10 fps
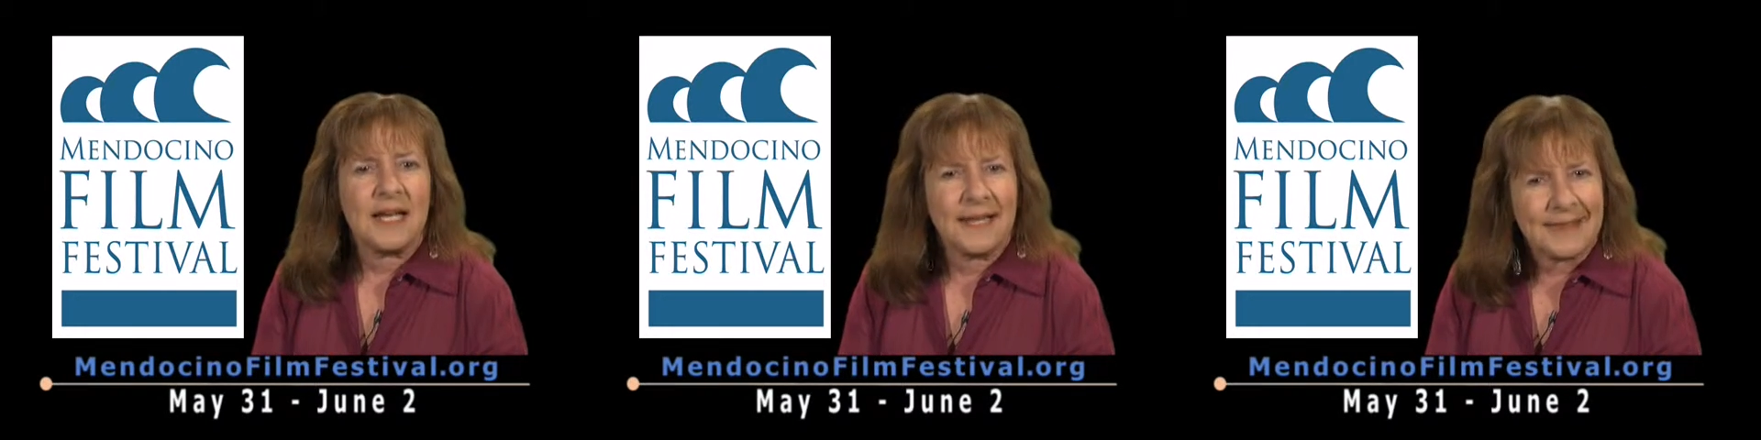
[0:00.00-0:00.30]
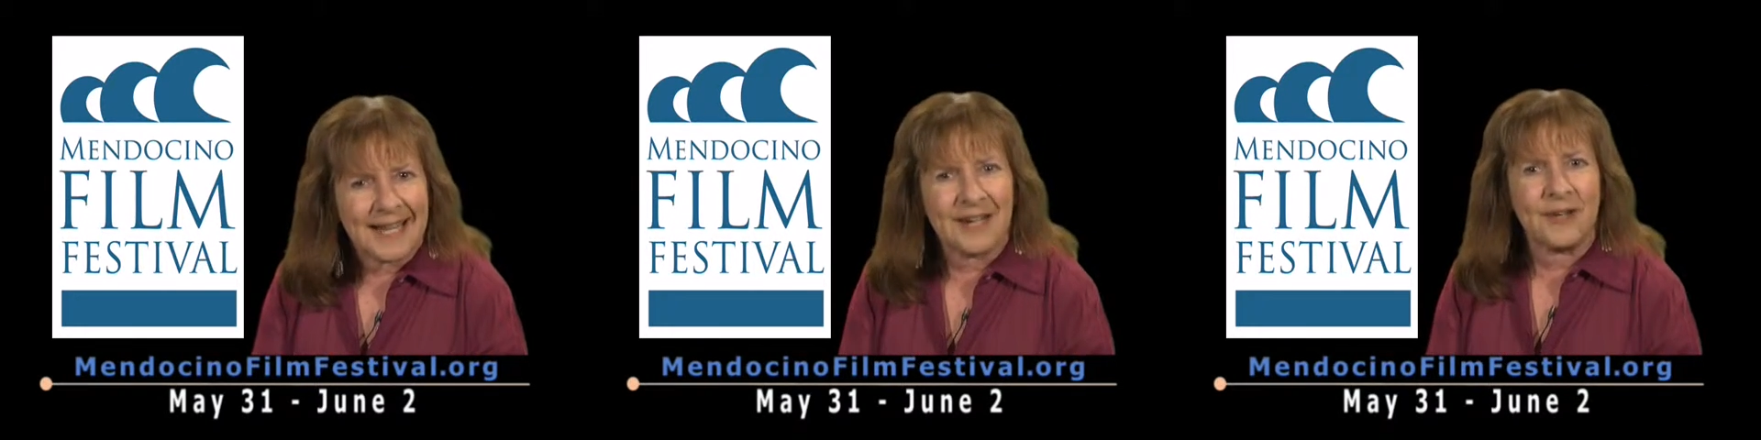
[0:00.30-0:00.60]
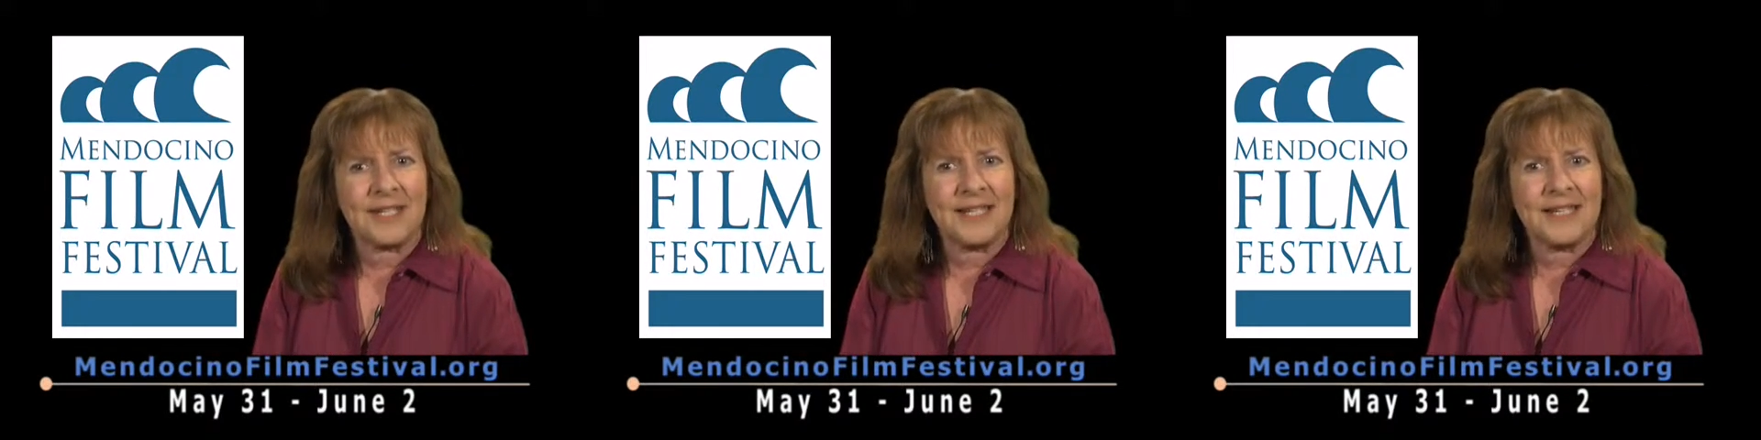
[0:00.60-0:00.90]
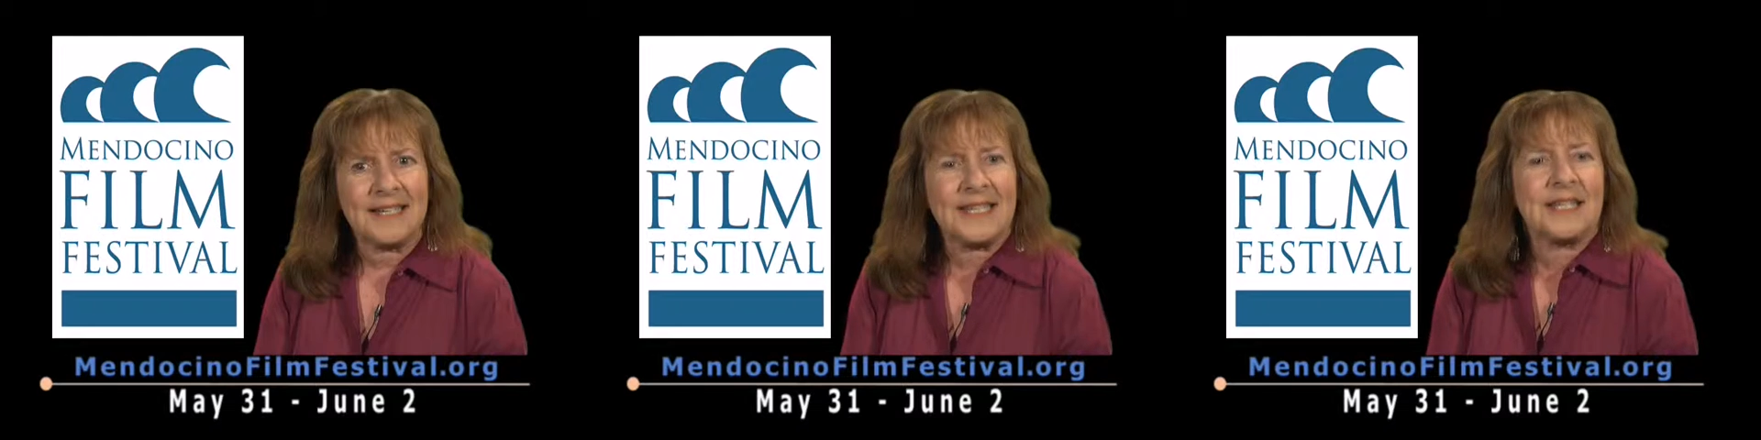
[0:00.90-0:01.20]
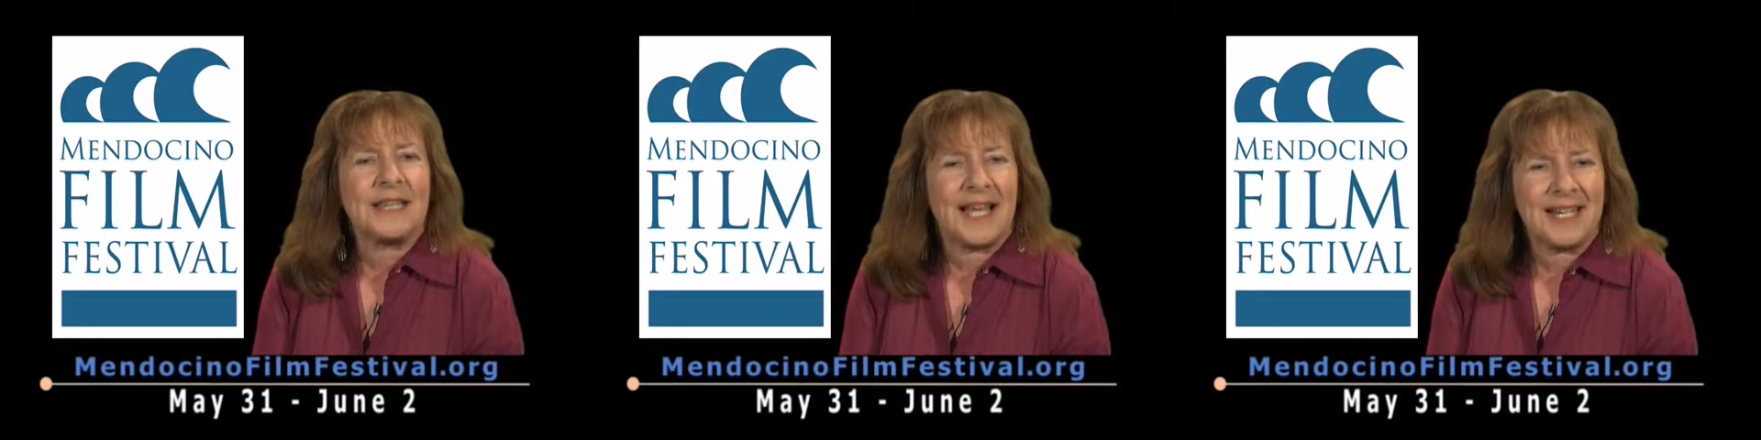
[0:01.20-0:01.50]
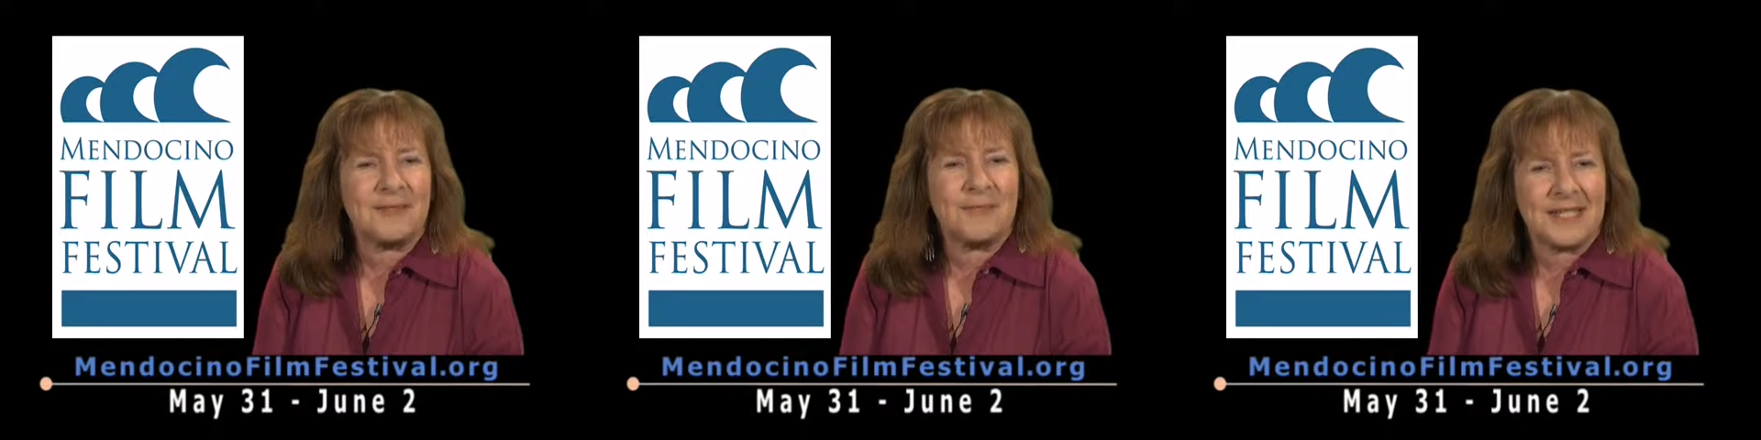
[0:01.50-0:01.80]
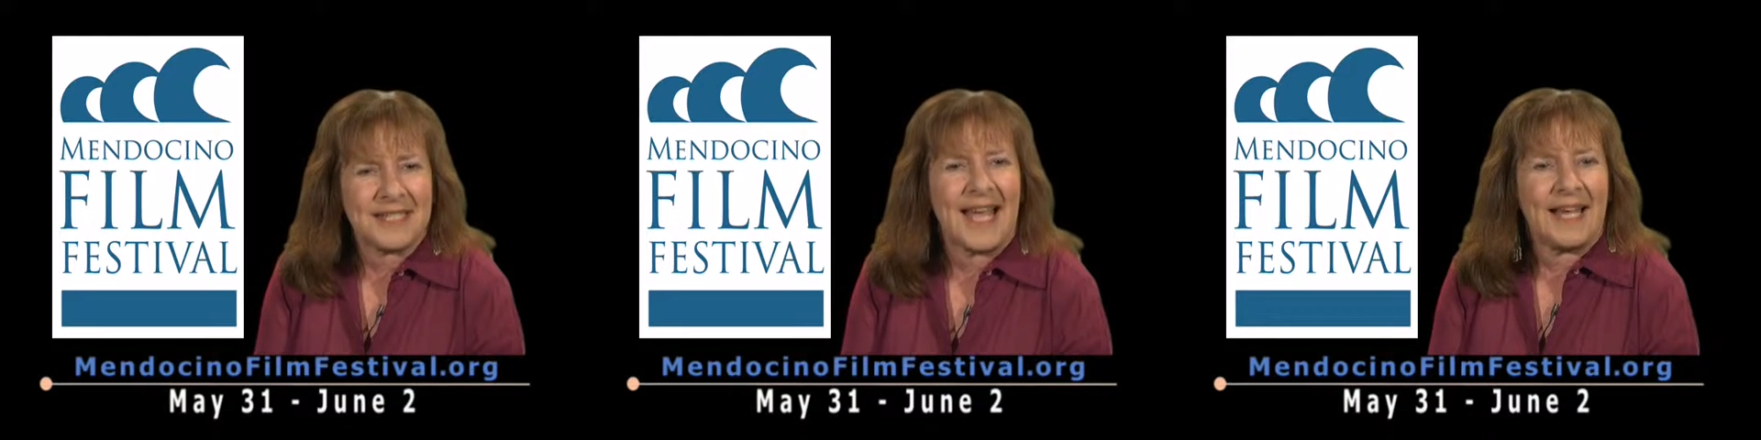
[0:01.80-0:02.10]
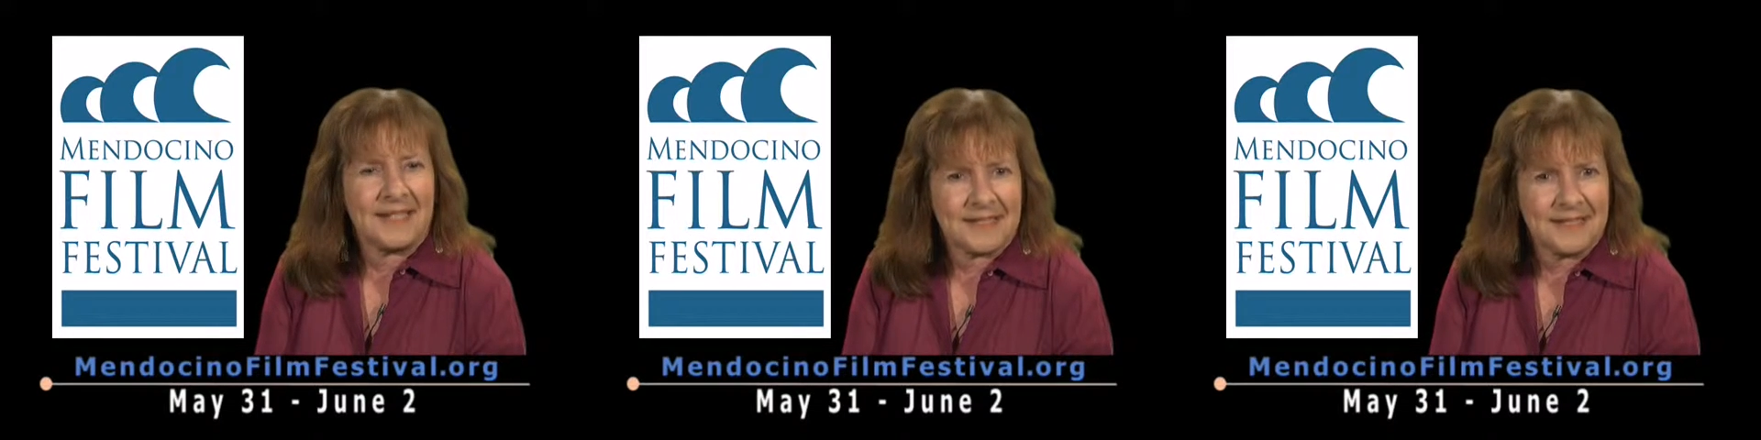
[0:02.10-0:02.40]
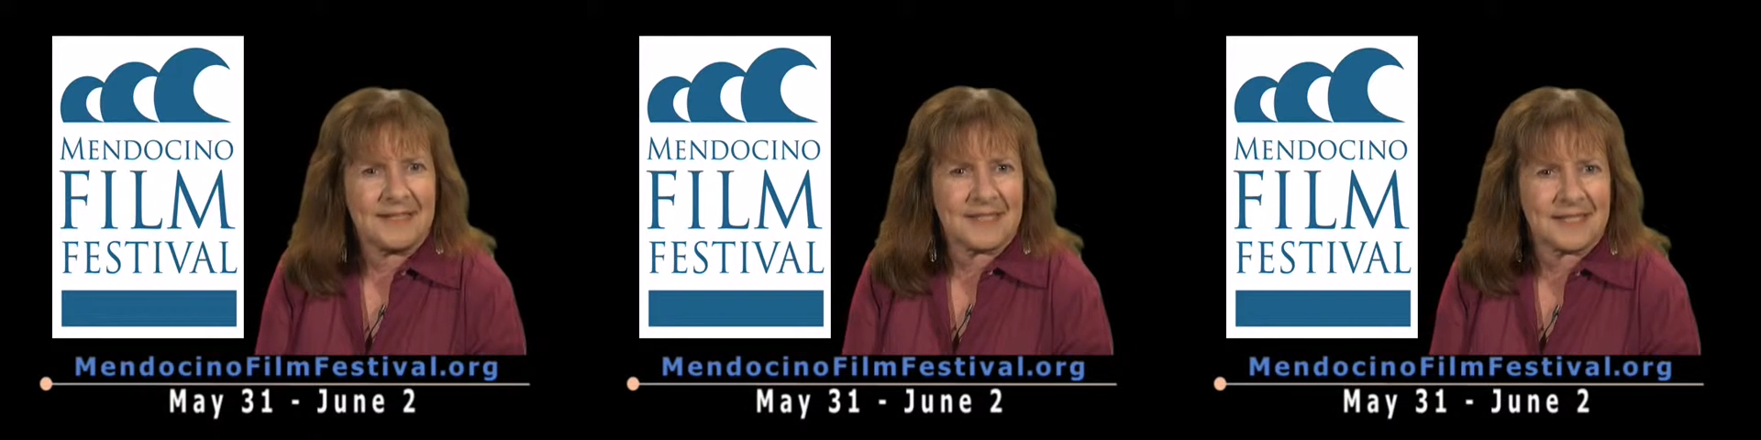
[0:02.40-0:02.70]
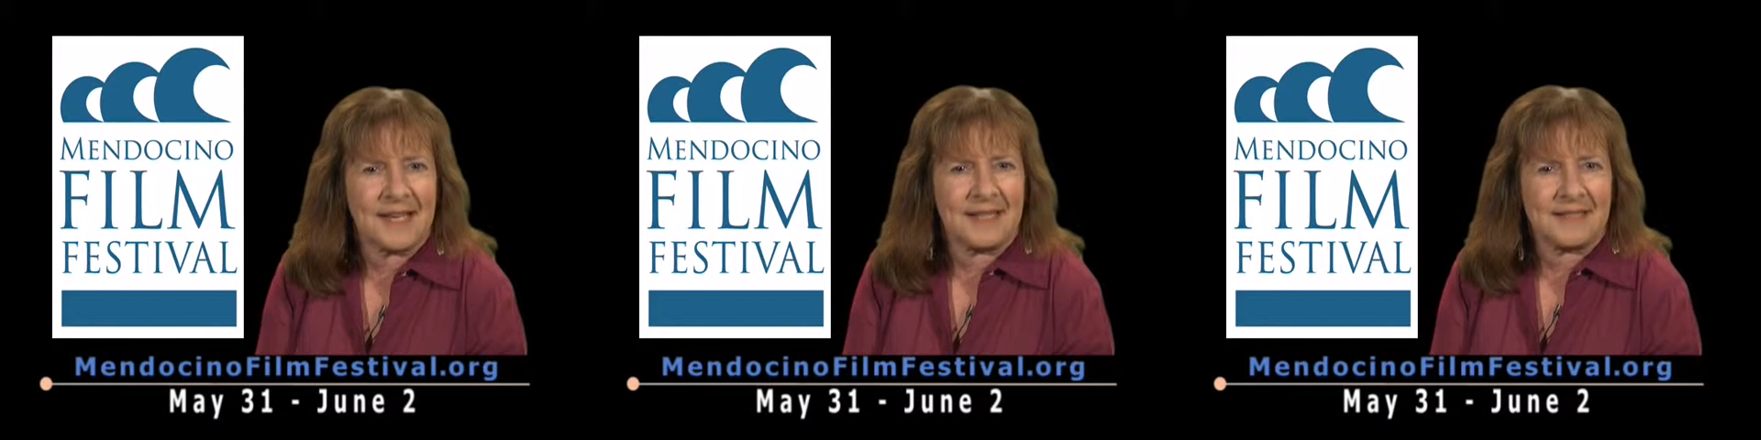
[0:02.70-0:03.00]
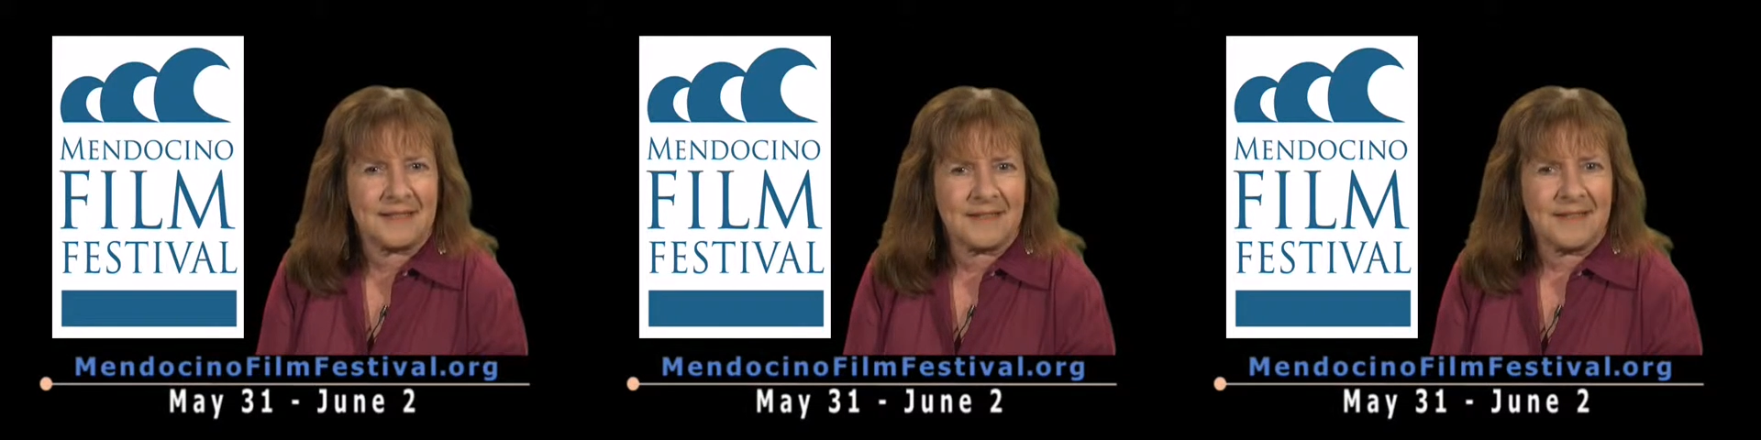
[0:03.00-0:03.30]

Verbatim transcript: hilarity, enlightenment, and insight.